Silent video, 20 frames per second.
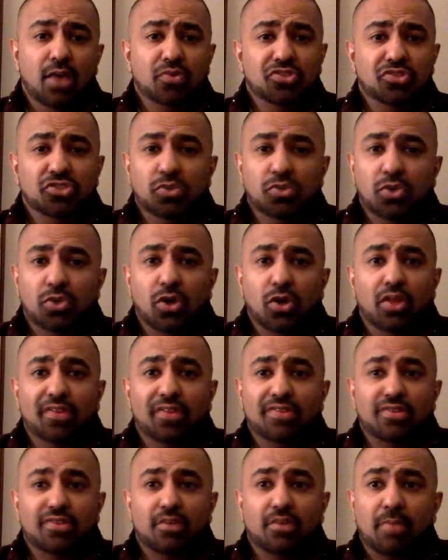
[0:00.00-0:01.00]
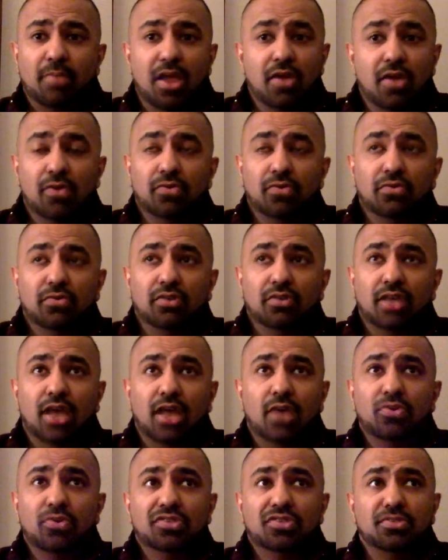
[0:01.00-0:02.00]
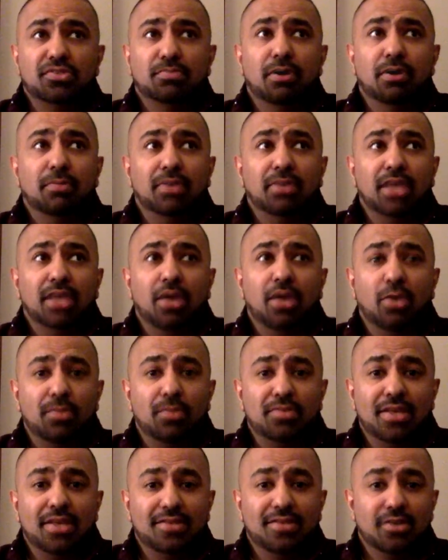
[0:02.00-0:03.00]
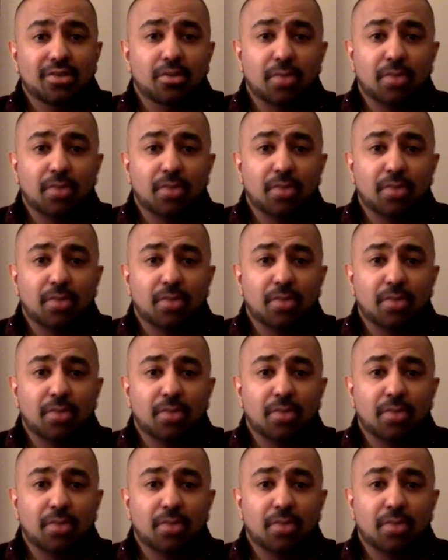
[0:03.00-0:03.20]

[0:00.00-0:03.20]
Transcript: doing all this on my own. I was pumping out websites on